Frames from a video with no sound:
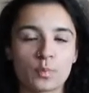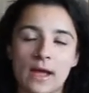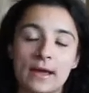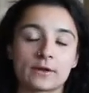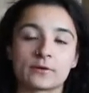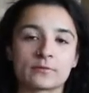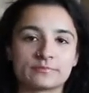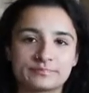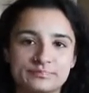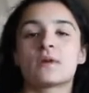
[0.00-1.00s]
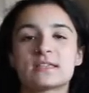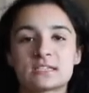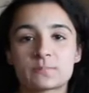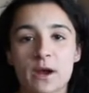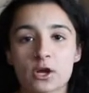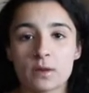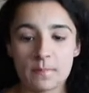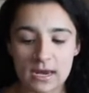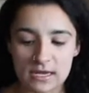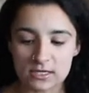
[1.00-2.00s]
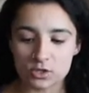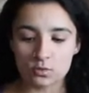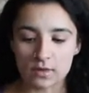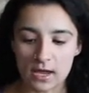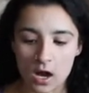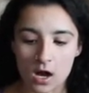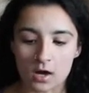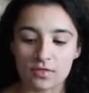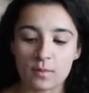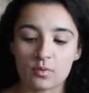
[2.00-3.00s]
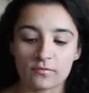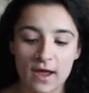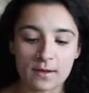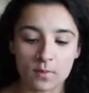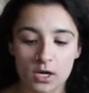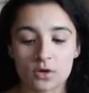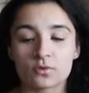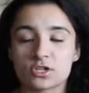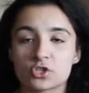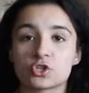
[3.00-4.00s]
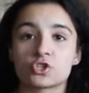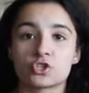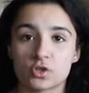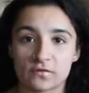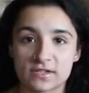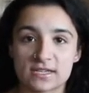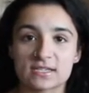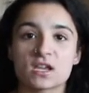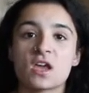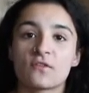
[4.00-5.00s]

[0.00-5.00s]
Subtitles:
I don't know. So Inspired Opinions, who they are, they provide market research services